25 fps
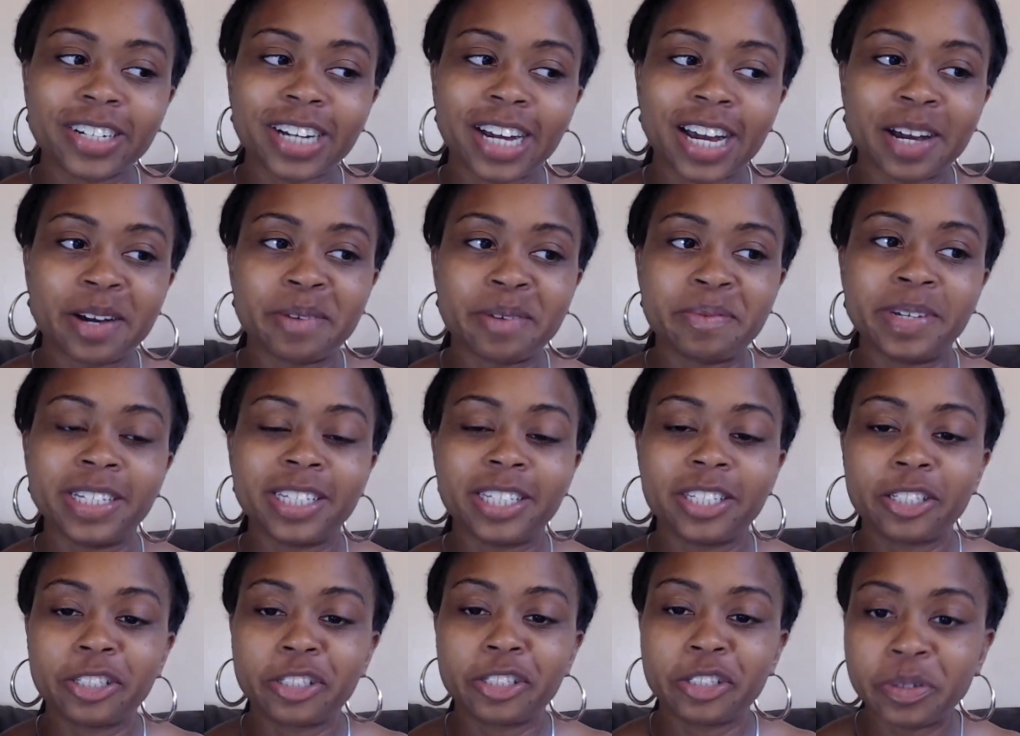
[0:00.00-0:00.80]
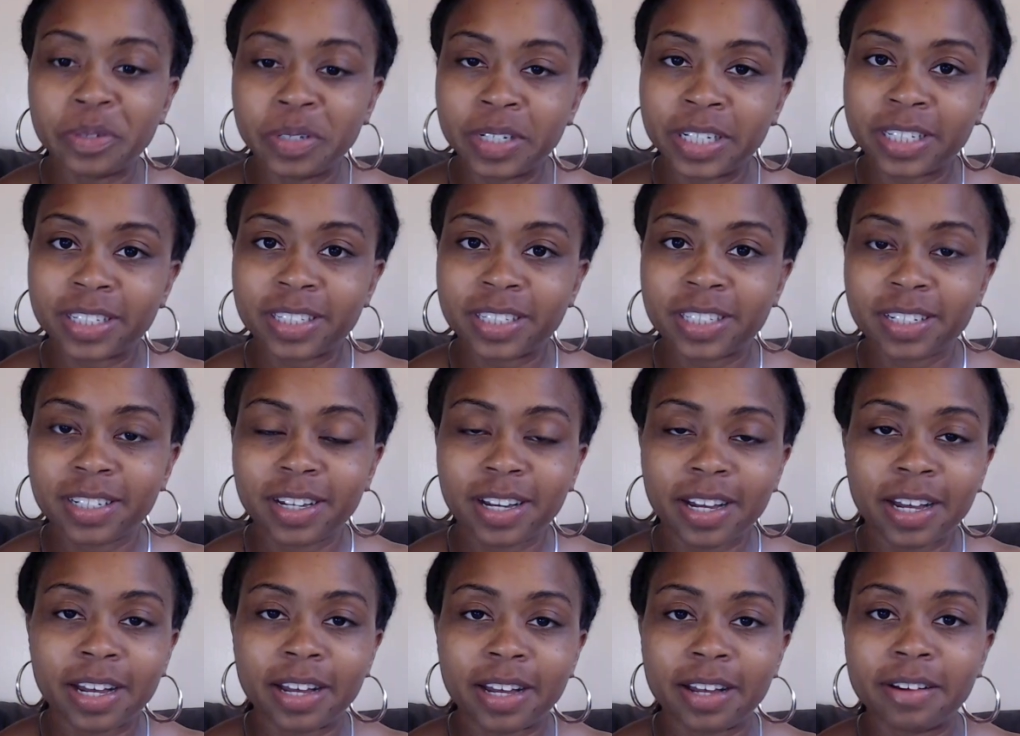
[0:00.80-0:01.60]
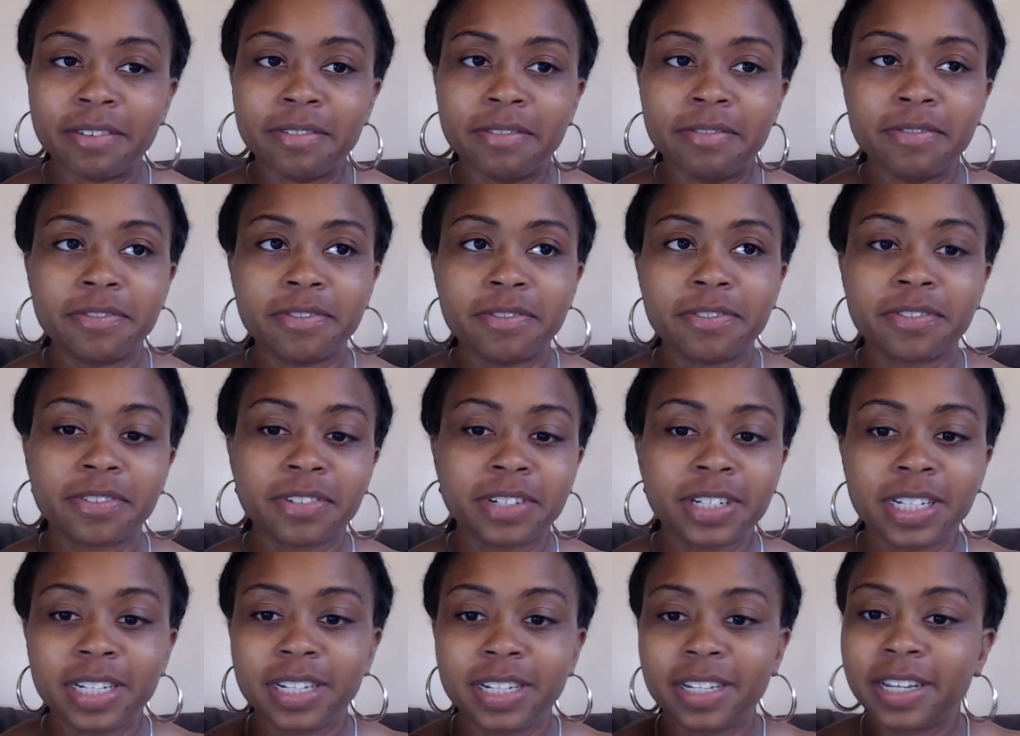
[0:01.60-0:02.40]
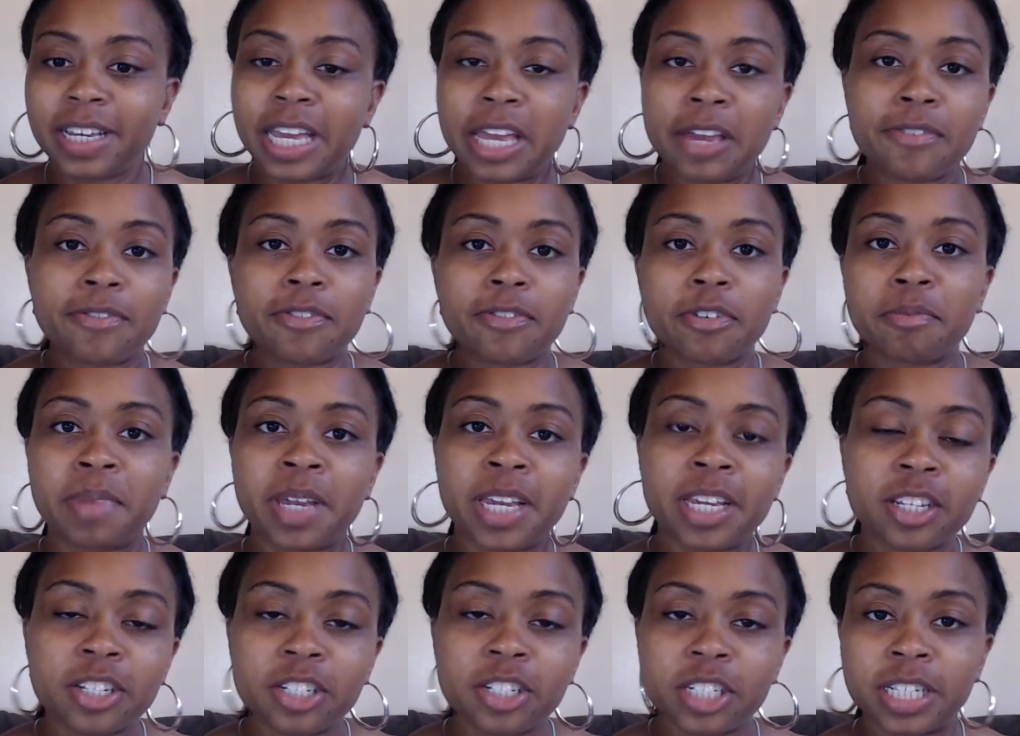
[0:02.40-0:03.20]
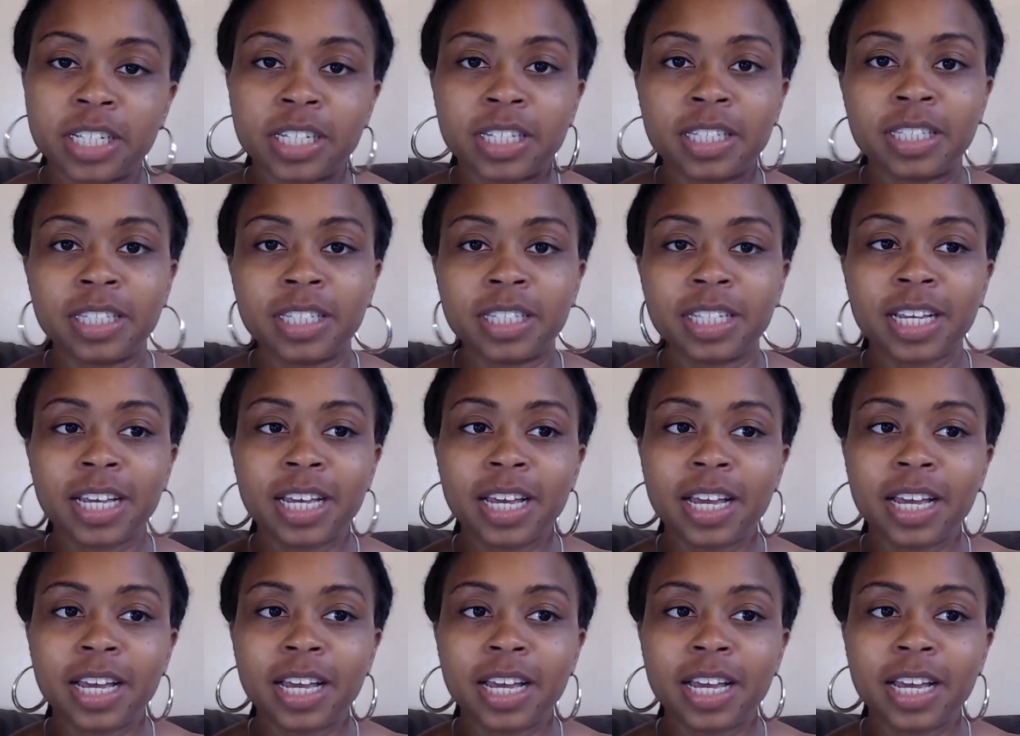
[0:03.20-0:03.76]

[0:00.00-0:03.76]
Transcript: I'm a student of information.